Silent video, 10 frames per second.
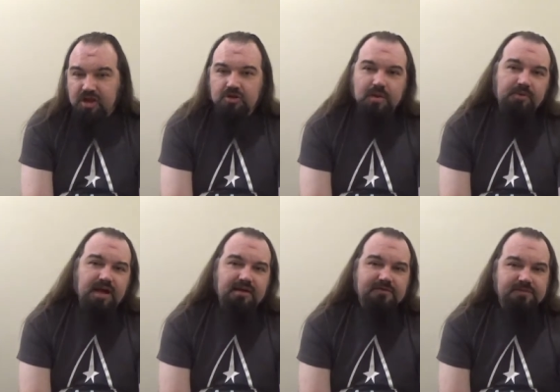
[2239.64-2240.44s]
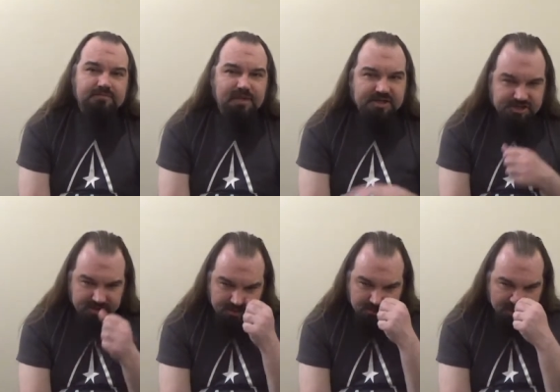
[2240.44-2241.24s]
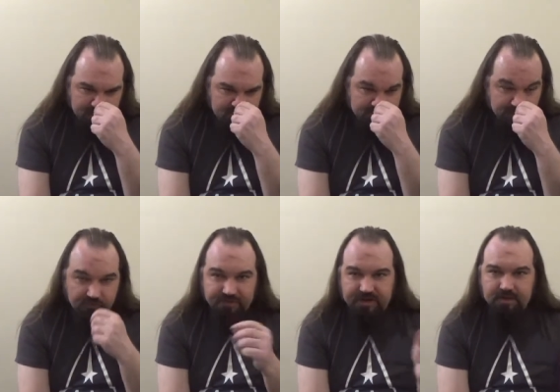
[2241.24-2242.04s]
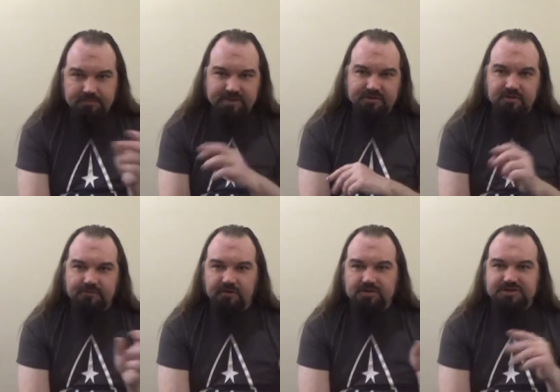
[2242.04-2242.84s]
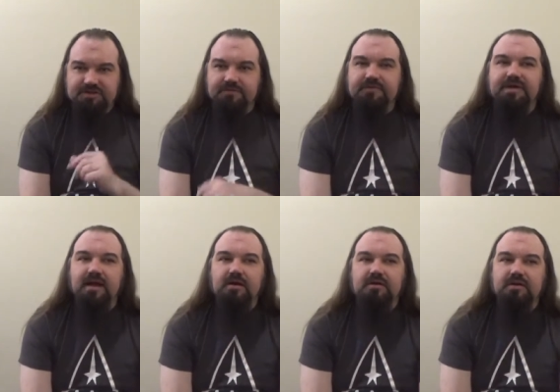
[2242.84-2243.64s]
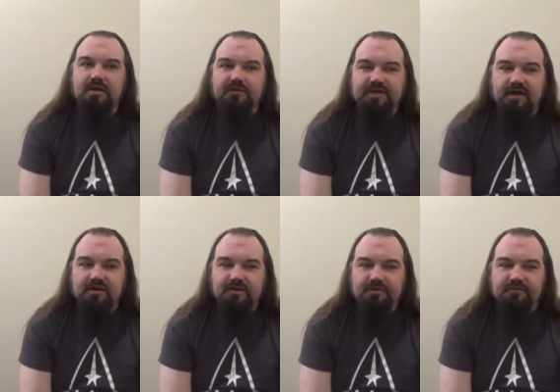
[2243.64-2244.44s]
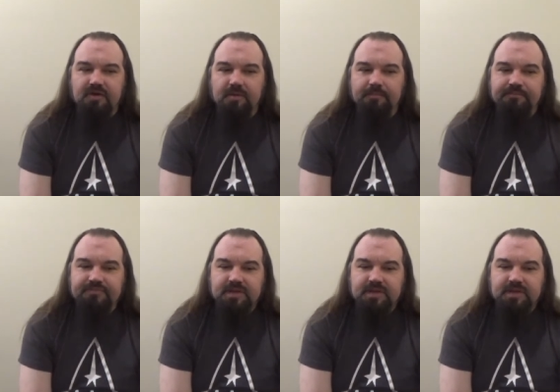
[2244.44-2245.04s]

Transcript: remember how I've been mentioning about removing the mirror versions of, char of characters from